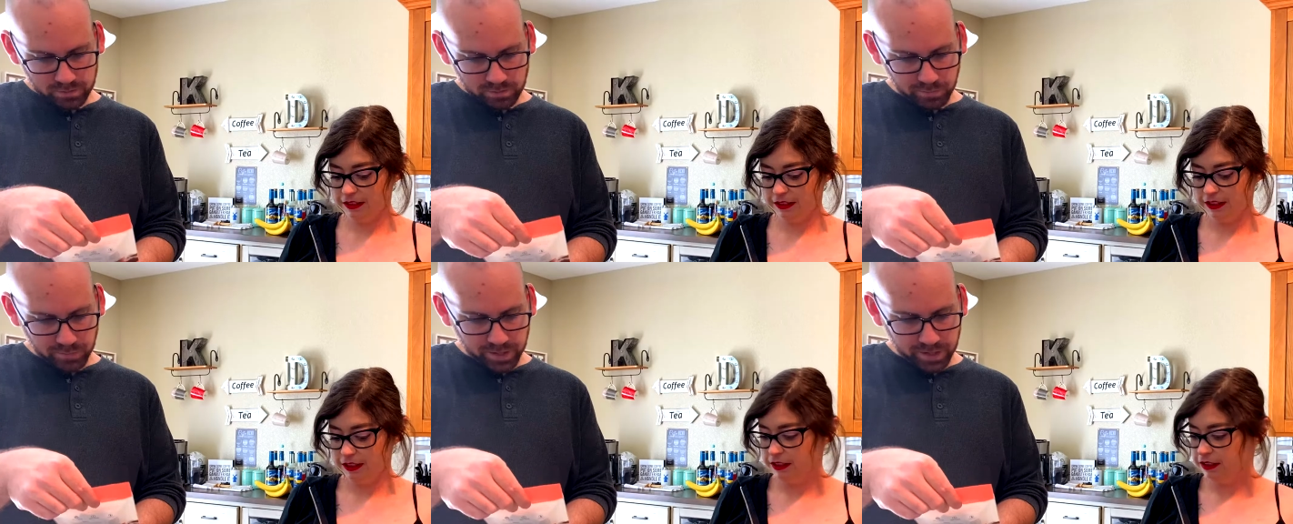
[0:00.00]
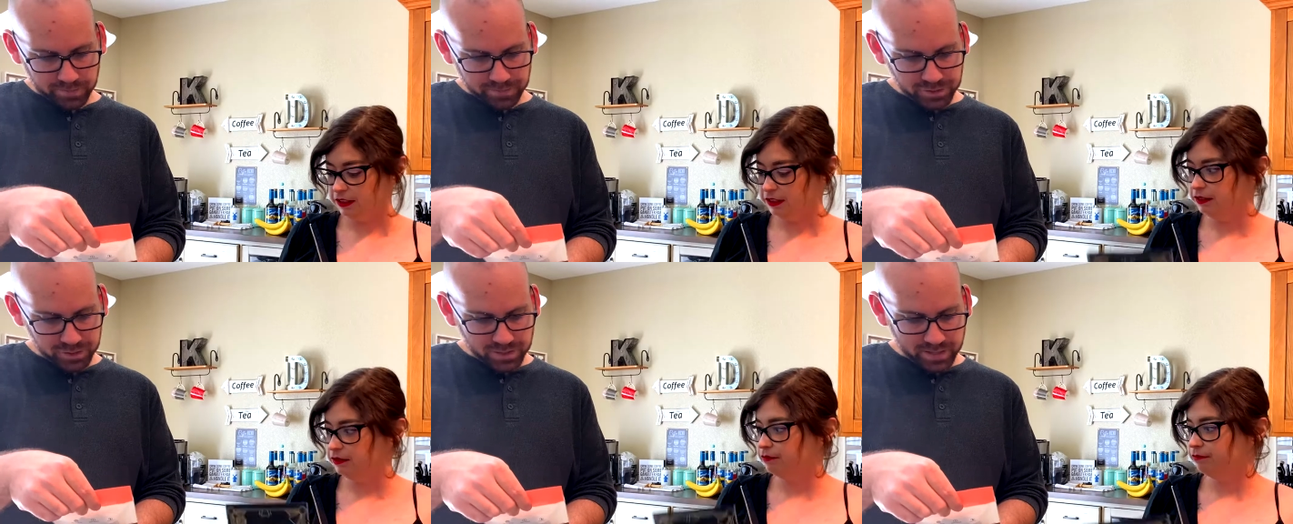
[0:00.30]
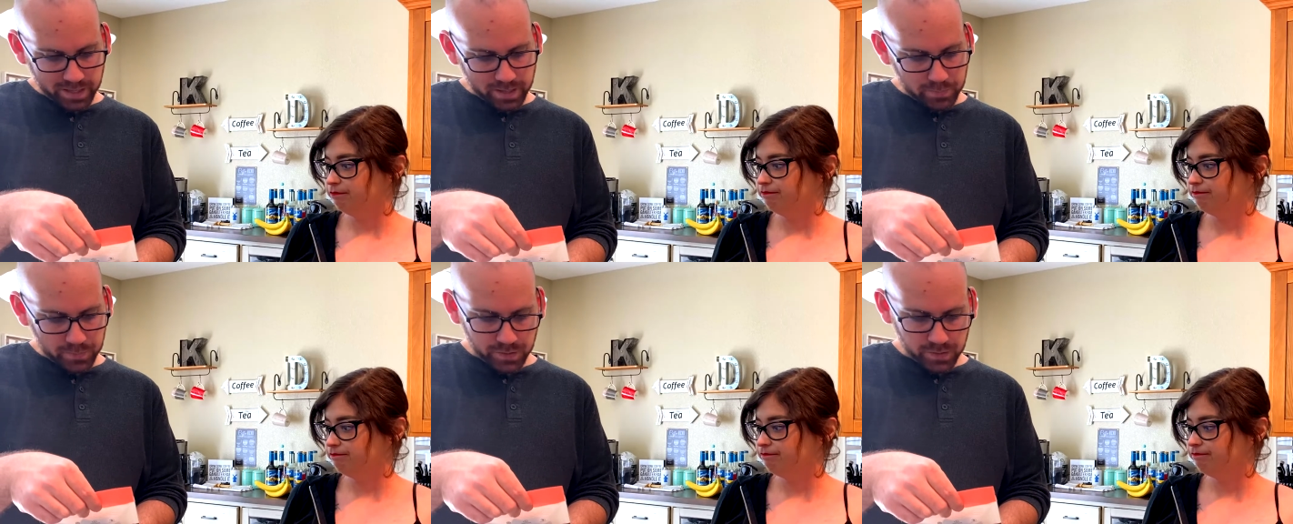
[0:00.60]
Speaker 1: Some kind of a
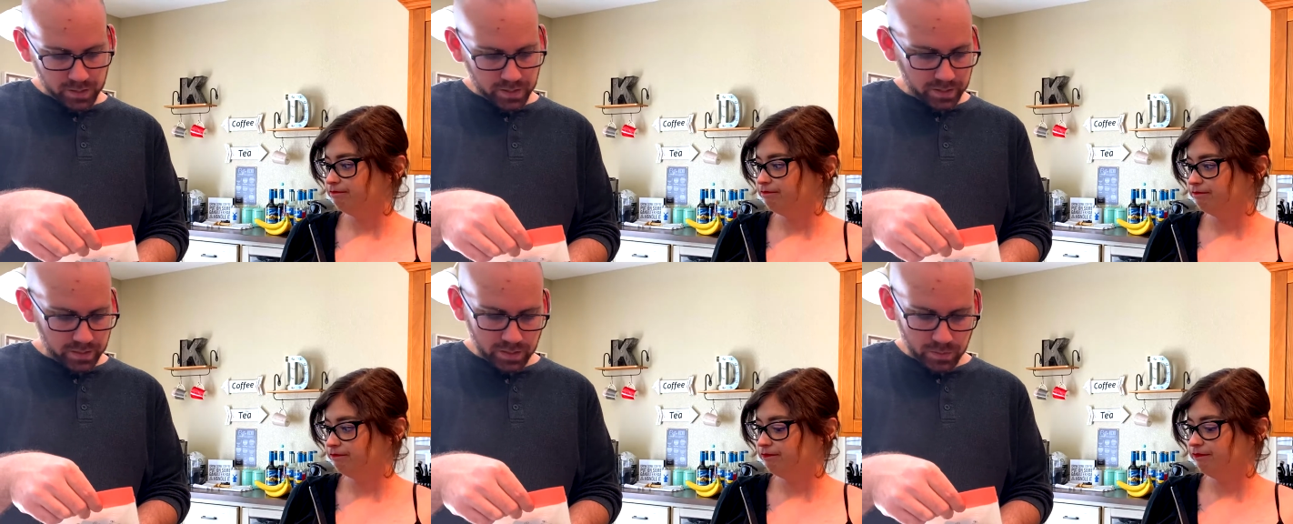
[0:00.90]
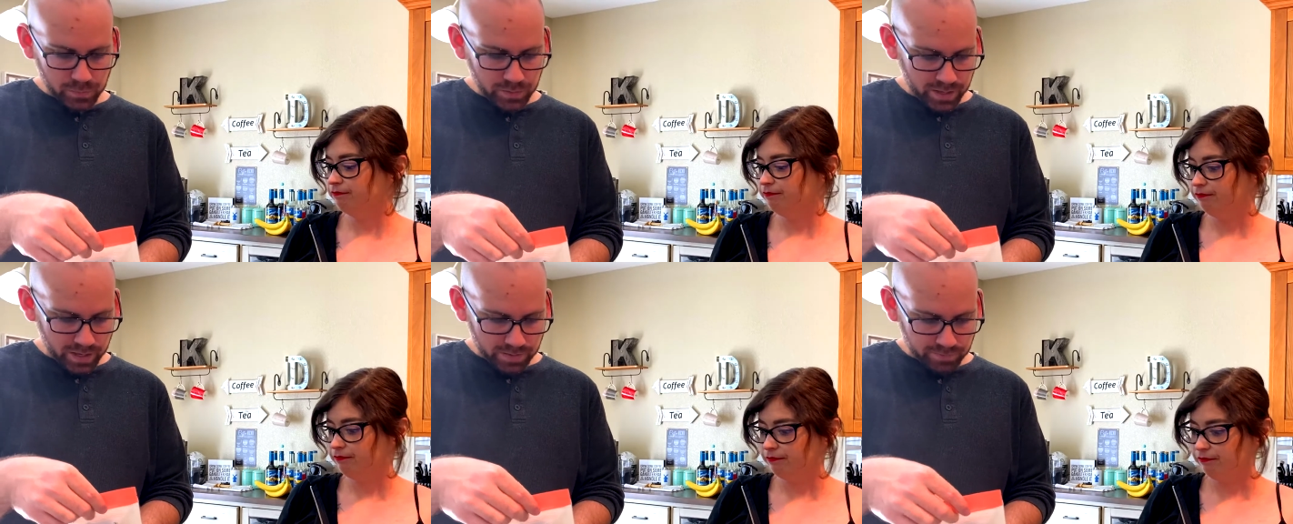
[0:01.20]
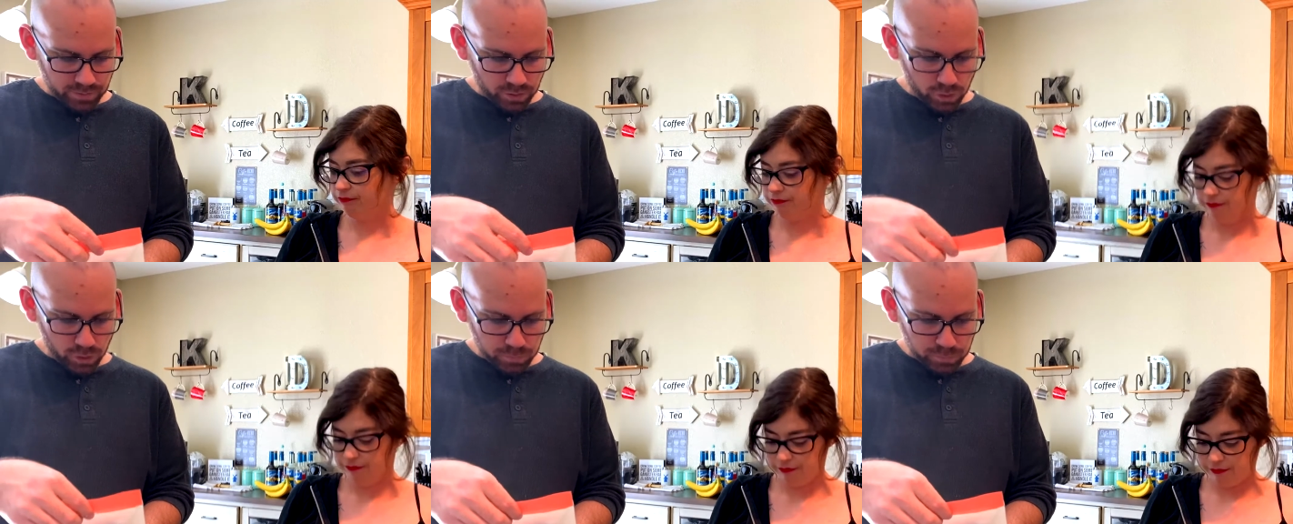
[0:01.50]
salmon cut that we
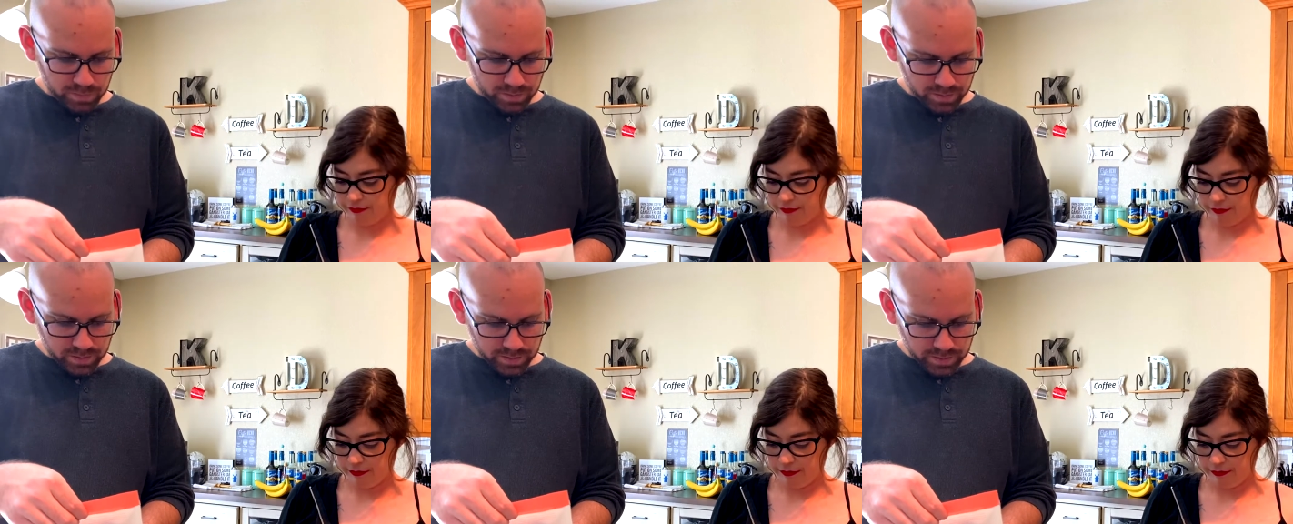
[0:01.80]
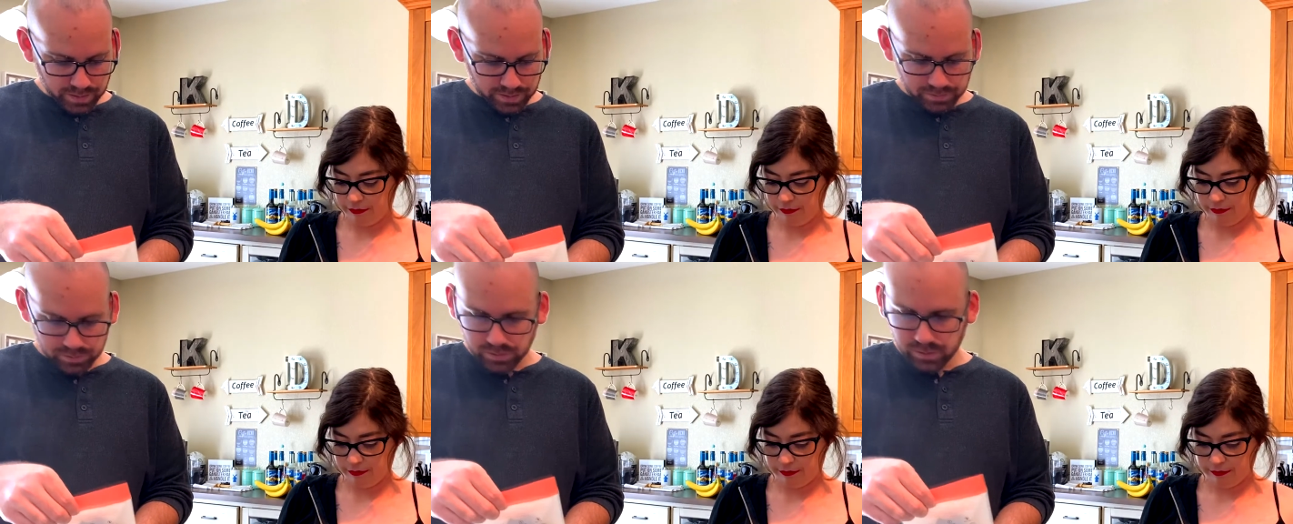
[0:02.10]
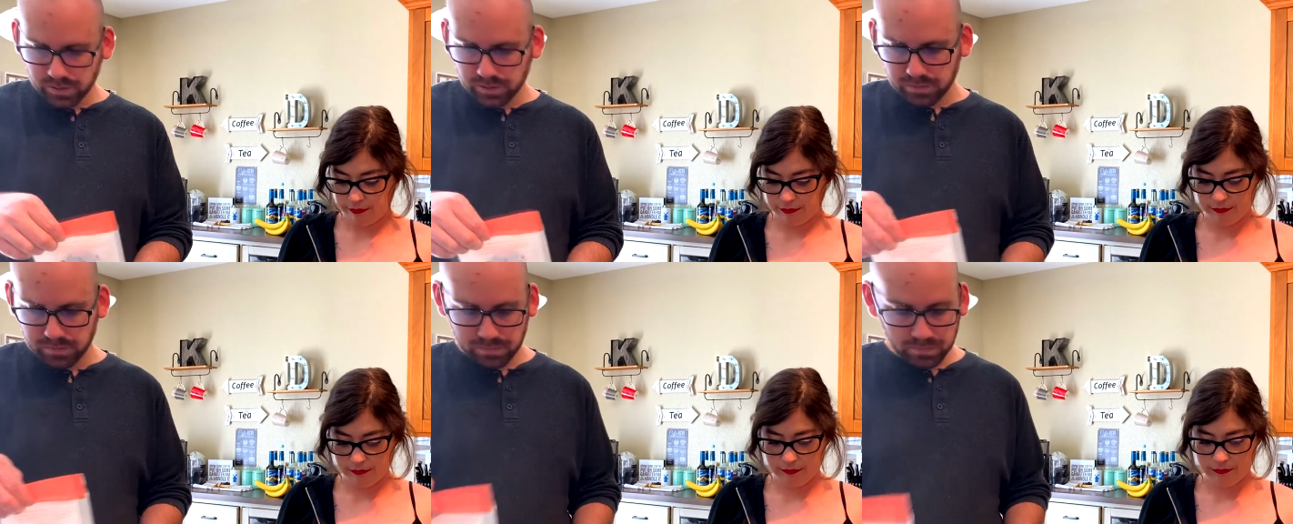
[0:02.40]
haven't opened yet. So
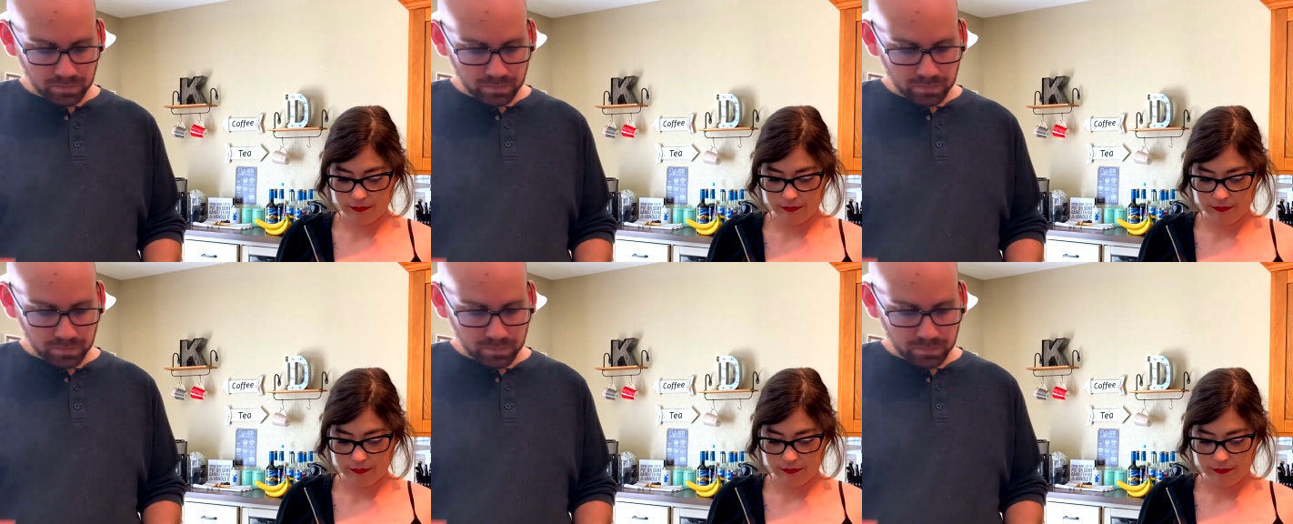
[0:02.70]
